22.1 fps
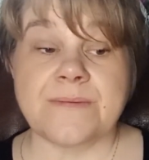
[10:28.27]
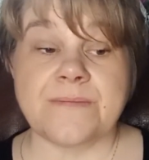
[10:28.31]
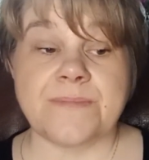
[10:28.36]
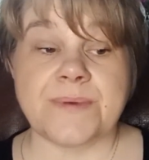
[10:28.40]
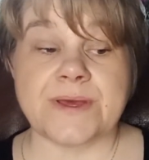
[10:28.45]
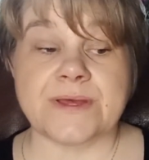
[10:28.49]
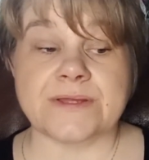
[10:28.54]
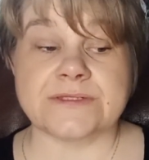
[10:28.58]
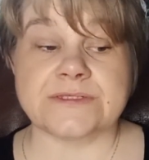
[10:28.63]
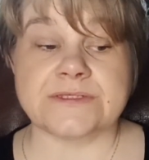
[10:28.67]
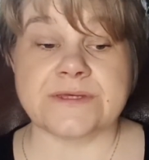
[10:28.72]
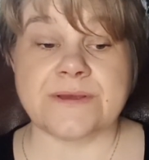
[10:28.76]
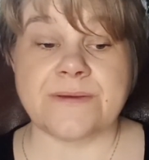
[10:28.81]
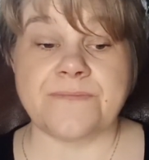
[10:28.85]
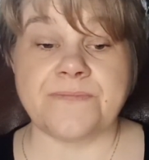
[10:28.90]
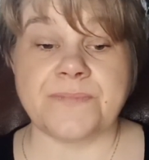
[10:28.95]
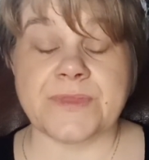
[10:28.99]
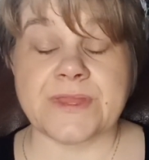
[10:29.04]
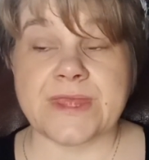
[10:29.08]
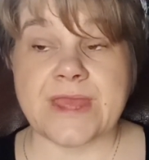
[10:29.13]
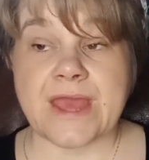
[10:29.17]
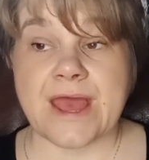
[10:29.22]
But
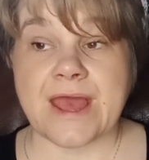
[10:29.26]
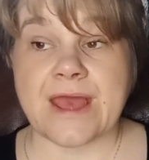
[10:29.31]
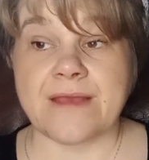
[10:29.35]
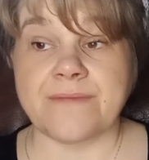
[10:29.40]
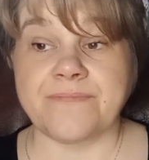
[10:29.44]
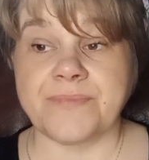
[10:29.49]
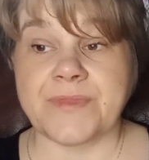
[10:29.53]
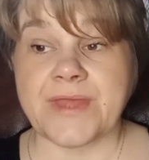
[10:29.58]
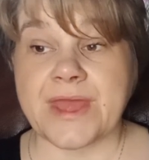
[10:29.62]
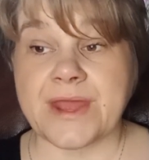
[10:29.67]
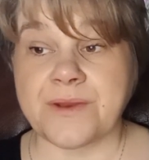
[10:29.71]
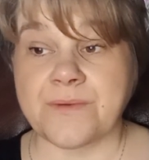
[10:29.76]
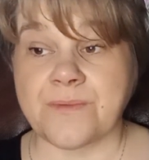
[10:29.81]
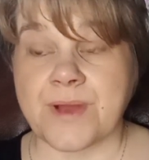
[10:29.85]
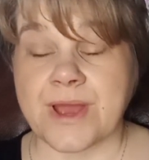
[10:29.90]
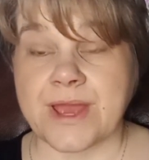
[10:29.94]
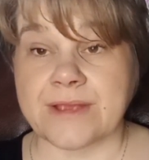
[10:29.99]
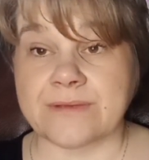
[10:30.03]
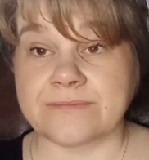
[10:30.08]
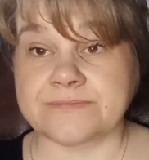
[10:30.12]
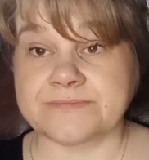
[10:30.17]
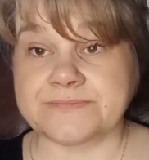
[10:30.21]
yeah.
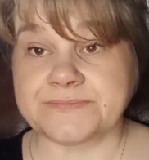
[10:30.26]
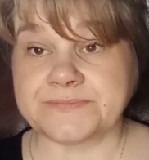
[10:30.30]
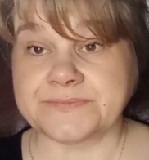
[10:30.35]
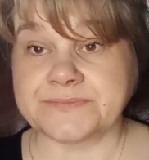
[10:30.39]
Anyway.